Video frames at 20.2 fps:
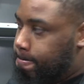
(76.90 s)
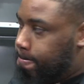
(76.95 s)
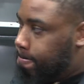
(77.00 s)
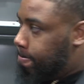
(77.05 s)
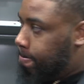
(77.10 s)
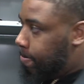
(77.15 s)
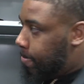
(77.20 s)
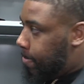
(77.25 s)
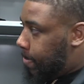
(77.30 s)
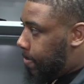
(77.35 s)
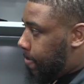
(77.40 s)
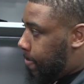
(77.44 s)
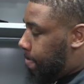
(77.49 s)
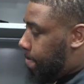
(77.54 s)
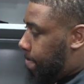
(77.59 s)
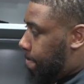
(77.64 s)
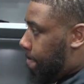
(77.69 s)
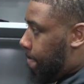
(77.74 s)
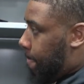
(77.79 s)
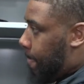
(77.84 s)
Those 2
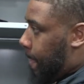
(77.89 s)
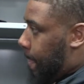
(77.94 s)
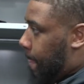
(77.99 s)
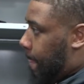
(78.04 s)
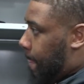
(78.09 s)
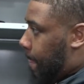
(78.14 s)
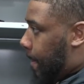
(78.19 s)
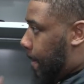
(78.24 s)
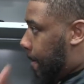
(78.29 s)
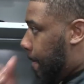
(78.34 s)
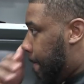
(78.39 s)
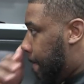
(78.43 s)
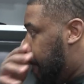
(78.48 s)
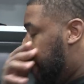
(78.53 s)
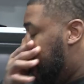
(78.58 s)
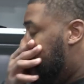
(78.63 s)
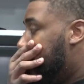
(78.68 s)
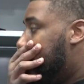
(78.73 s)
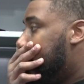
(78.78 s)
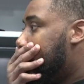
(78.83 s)
touchdown runs,
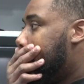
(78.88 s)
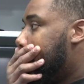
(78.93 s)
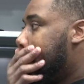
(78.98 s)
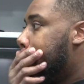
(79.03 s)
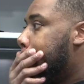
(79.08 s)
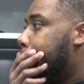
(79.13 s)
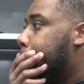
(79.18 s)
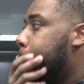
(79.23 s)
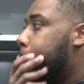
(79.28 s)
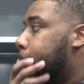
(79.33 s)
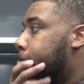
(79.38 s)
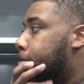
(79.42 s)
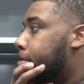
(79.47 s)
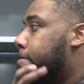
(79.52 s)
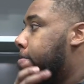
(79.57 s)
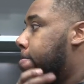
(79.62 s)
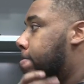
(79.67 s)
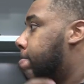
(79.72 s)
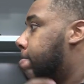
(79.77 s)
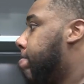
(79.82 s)
obviously those were
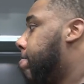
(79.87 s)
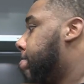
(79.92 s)
plays the